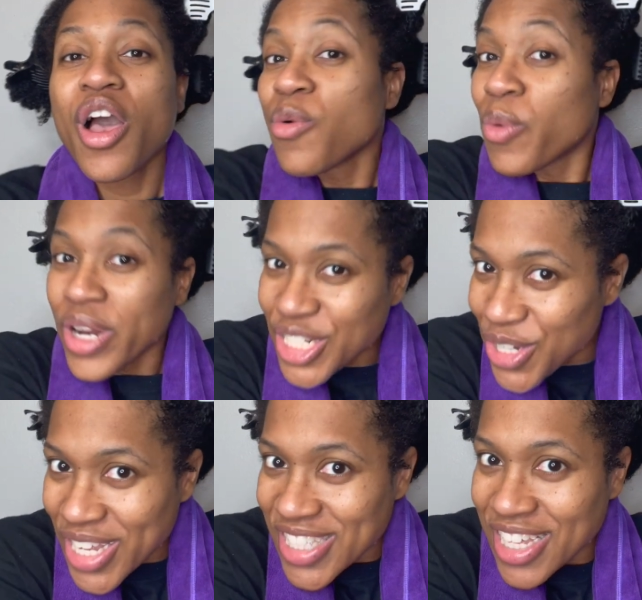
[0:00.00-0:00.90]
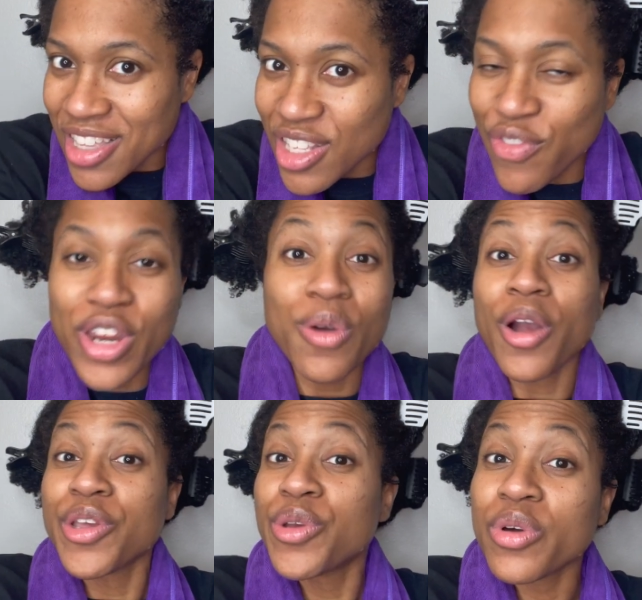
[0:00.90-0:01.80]
What did you guys think of this video? Are
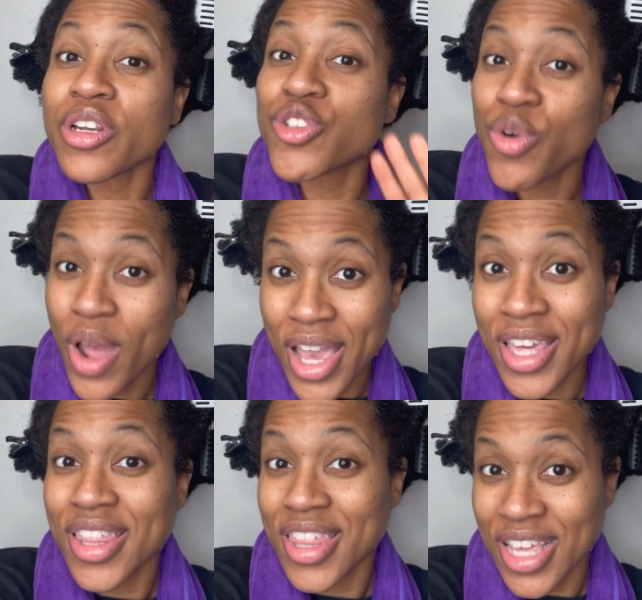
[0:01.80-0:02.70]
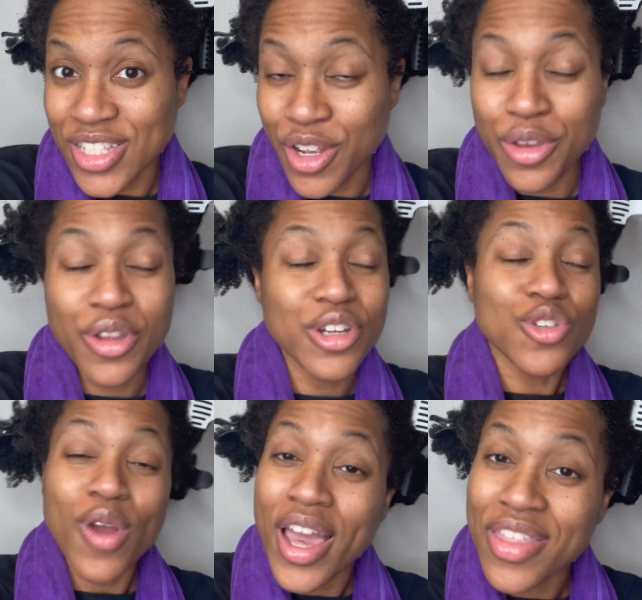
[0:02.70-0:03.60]
you gonna try this? Are you gonna
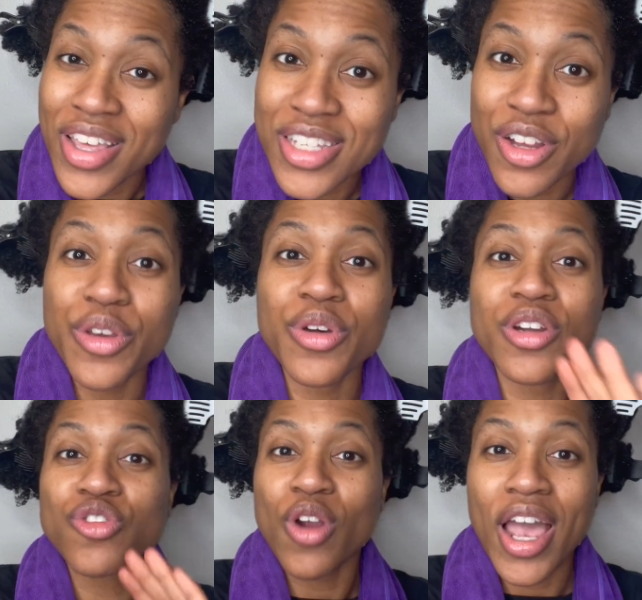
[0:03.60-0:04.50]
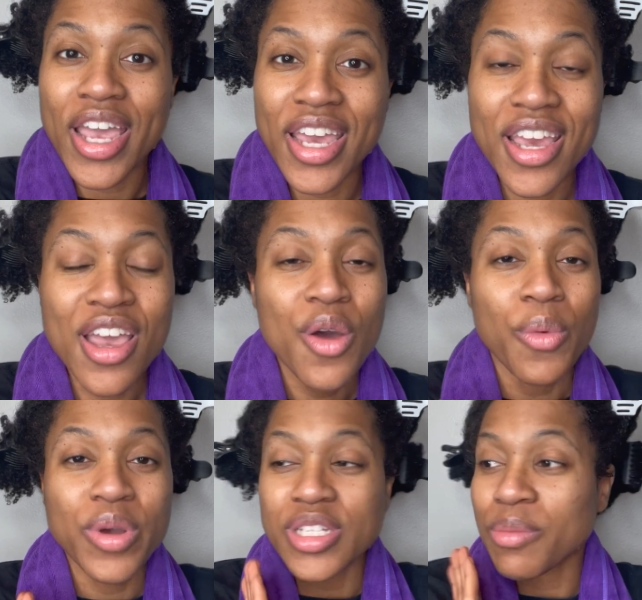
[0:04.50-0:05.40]
try this? Are you gonna try it
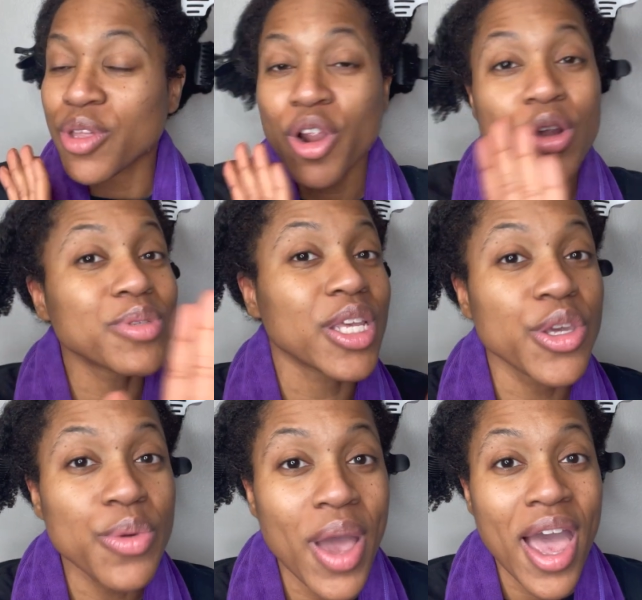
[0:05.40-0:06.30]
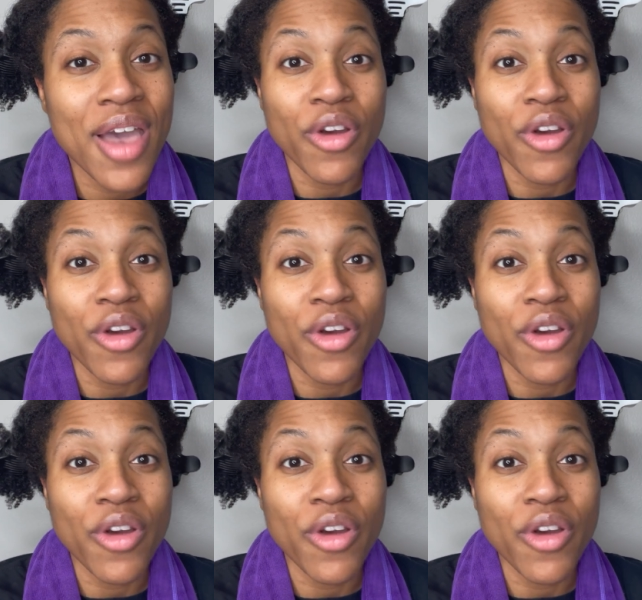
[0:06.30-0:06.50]
with some of the herbs that you have?